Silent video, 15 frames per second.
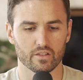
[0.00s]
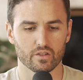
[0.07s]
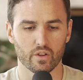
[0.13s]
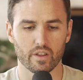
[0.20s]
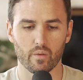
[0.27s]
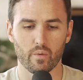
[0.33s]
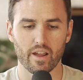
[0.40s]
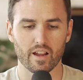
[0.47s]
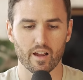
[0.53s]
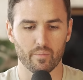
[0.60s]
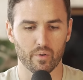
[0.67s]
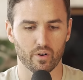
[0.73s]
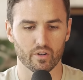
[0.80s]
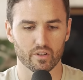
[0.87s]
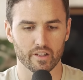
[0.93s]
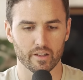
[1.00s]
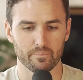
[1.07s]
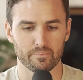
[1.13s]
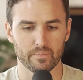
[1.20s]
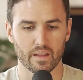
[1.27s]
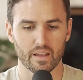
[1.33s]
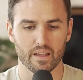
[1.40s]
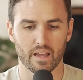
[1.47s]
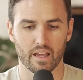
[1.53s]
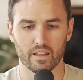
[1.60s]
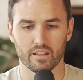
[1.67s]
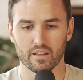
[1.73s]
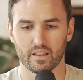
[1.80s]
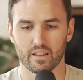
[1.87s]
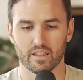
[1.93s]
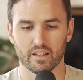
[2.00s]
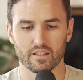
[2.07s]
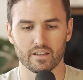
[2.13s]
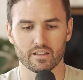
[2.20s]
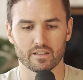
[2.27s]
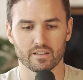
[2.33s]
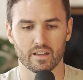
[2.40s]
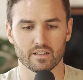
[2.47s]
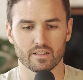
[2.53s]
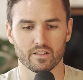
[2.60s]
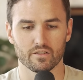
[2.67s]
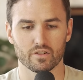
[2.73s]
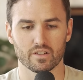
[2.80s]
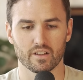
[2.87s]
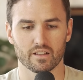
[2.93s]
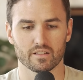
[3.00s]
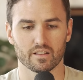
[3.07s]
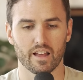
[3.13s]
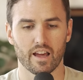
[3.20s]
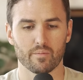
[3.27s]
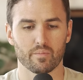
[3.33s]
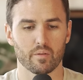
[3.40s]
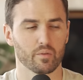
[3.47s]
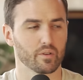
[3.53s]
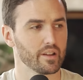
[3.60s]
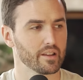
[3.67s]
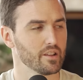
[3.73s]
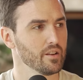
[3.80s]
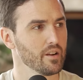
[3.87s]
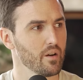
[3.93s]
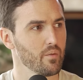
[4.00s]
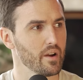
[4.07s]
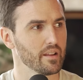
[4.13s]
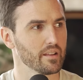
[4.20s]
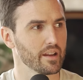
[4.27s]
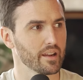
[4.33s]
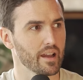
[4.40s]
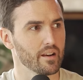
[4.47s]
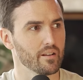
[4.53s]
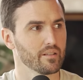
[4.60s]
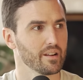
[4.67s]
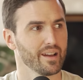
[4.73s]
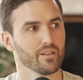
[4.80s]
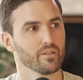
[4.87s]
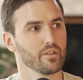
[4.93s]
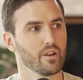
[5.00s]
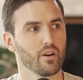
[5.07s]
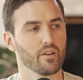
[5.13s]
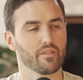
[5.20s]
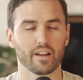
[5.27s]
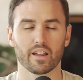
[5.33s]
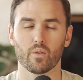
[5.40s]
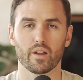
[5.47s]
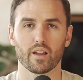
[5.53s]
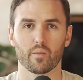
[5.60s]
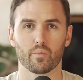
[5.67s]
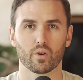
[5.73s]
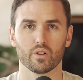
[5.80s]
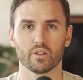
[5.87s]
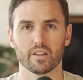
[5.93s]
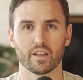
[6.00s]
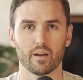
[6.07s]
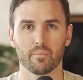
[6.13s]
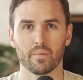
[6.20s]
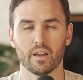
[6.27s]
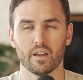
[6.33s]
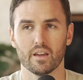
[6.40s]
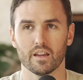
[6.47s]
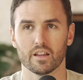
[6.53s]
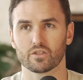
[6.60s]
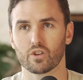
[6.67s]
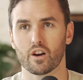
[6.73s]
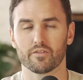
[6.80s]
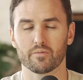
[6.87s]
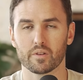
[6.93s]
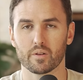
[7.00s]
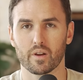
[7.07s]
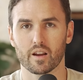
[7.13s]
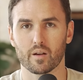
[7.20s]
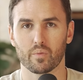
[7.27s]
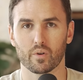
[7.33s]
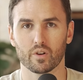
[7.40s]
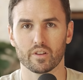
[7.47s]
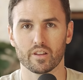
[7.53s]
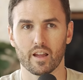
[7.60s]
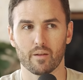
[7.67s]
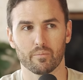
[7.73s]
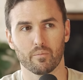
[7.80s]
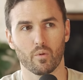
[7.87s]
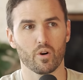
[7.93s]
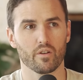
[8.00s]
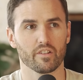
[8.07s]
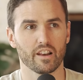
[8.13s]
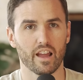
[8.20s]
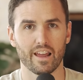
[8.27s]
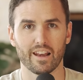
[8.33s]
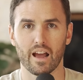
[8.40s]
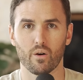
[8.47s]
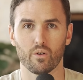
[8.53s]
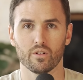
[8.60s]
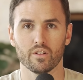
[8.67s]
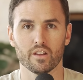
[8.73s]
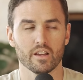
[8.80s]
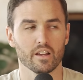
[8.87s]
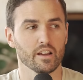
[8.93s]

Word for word: And so they wake up early. And the thing that that's interesting is a lot of people are like, you know what? Like, I don't, I don't know if I can wake up early. I'm, it's hard for me to wake up early. I'm more of a night owl.